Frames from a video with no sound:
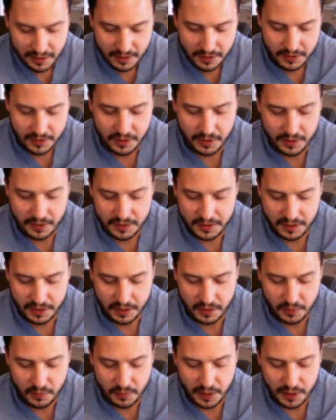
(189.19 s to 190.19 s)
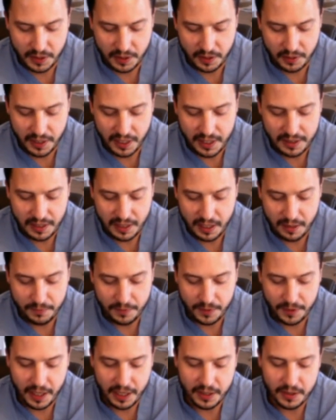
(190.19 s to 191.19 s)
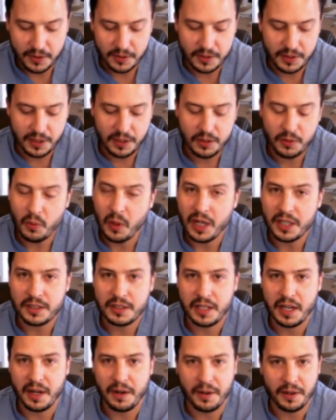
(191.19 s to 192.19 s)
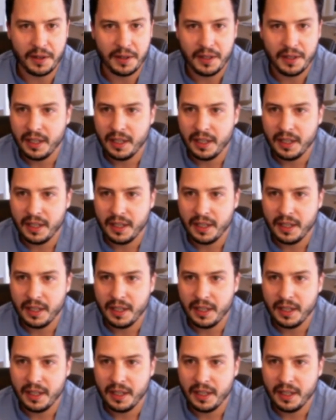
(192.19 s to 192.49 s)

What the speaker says: So it's a good way to go. And if you're not using your Watchtower,